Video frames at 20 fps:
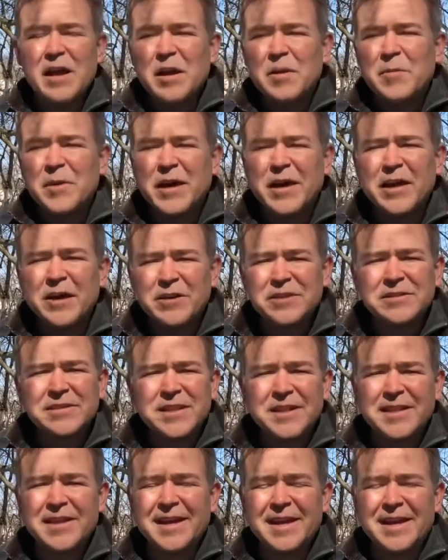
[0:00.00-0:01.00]
But here's the
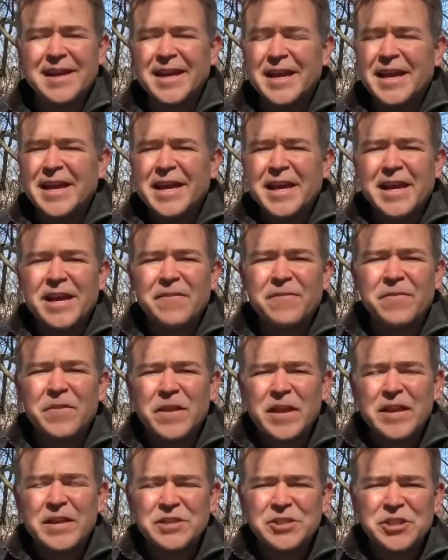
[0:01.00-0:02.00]
thing, if
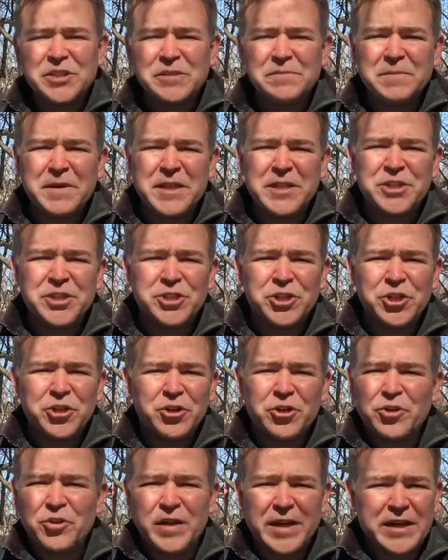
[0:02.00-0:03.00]
they just made
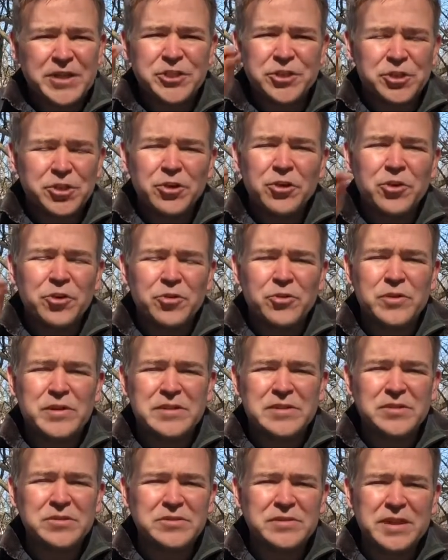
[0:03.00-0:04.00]
sugar like sugar
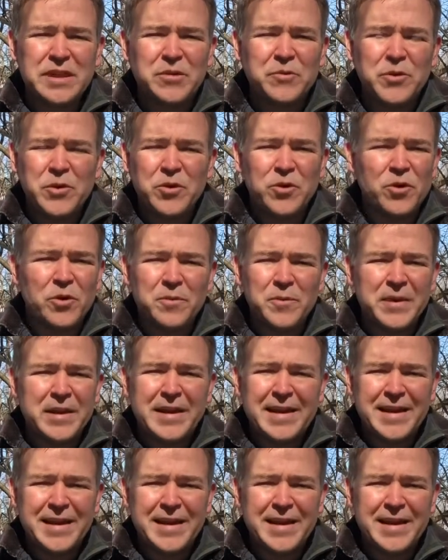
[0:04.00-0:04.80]
crystals like we normally